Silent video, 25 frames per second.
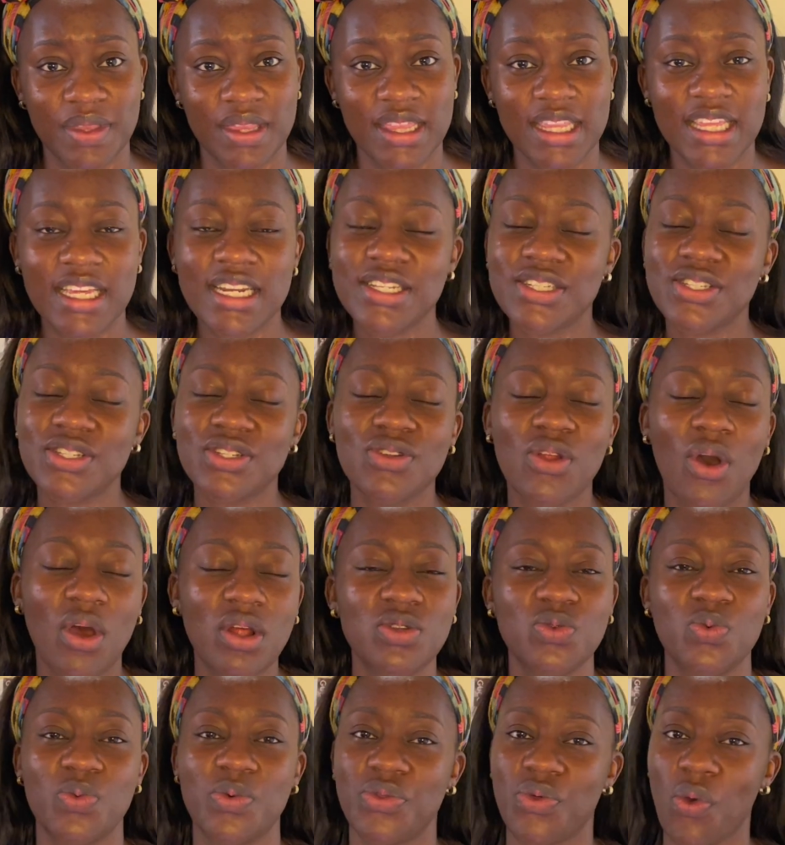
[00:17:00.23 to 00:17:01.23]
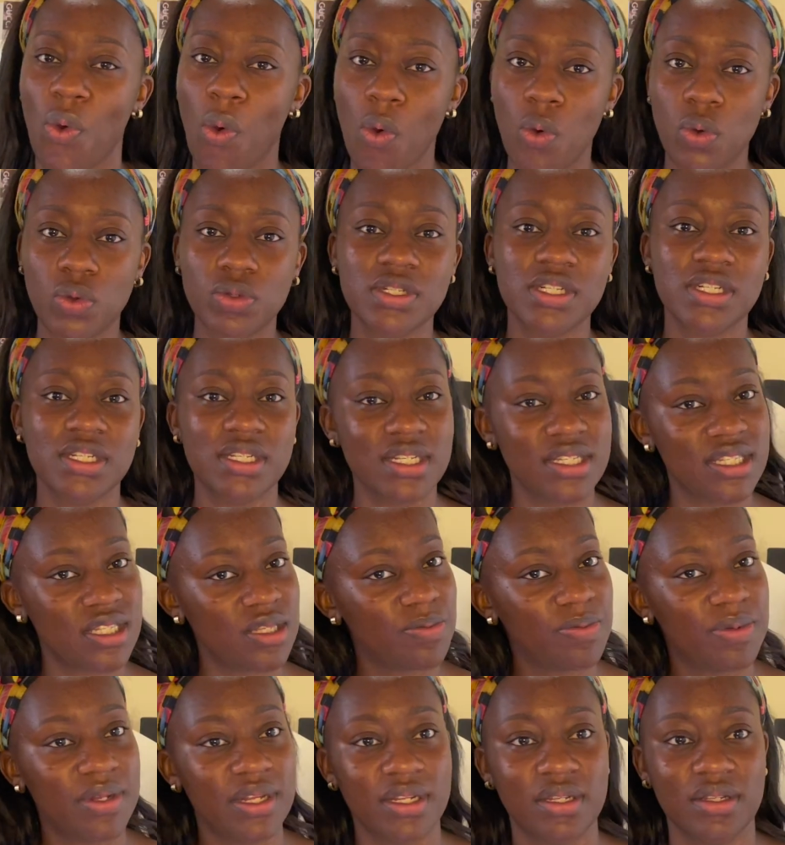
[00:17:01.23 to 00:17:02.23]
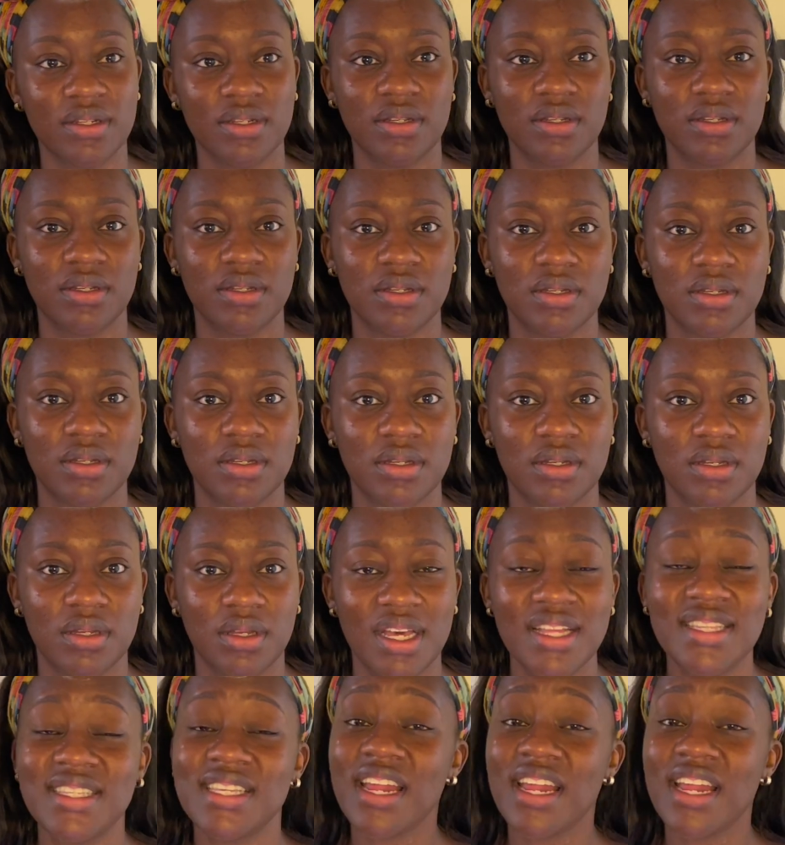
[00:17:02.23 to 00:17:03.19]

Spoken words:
Let us not withhold discipline. It's